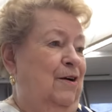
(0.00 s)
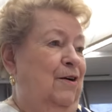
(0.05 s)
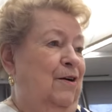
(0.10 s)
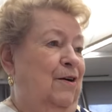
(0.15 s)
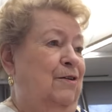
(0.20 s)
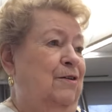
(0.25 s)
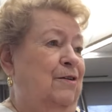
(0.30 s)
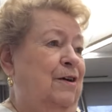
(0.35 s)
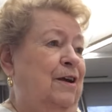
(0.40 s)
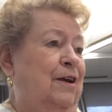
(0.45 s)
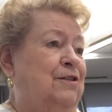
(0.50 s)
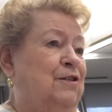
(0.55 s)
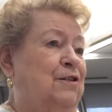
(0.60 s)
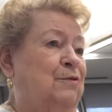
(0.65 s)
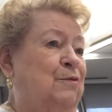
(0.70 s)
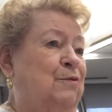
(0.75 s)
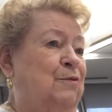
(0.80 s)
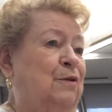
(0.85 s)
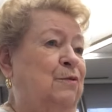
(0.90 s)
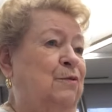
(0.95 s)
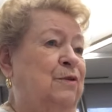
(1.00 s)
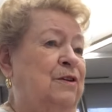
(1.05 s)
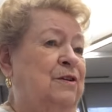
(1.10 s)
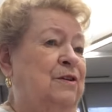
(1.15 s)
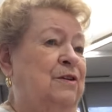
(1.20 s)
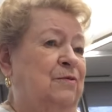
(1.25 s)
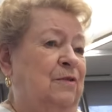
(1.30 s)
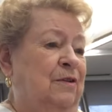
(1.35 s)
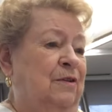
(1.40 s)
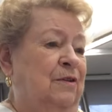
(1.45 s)
okay, so what
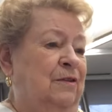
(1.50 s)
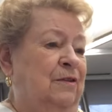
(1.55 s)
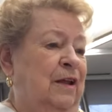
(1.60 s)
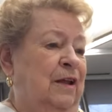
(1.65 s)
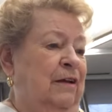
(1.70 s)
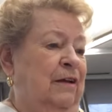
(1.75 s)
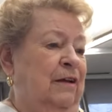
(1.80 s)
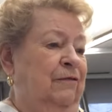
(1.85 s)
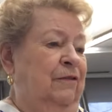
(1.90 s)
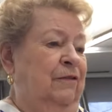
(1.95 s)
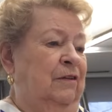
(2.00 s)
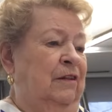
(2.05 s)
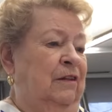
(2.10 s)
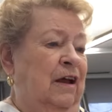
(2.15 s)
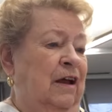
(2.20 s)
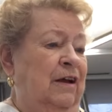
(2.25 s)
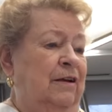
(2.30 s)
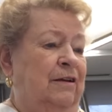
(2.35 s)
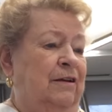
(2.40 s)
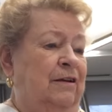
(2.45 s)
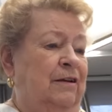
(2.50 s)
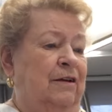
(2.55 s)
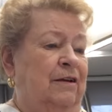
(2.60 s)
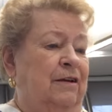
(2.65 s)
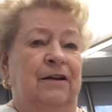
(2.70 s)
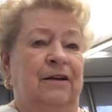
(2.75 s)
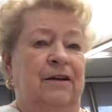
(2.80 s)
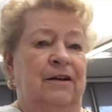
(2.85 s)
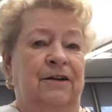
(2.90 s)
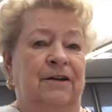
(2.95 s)
was life like in the
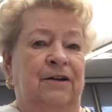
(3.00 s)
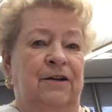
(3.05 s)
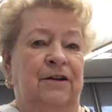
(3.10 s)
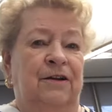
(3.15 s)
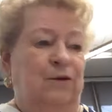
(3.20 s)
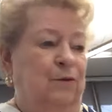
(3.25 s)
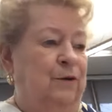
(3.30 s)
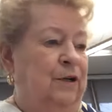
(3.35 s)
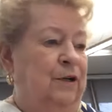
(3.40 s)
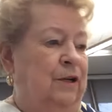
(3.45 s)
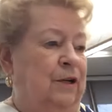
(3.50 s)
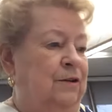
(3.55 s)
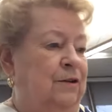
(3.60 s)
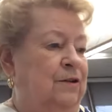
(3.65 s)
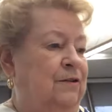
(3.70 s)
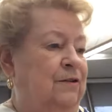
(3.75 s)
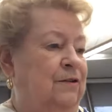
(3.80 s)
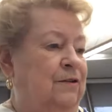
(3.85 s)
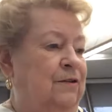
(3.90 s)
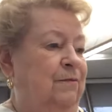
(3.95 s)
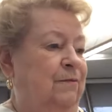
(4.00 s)
1920s?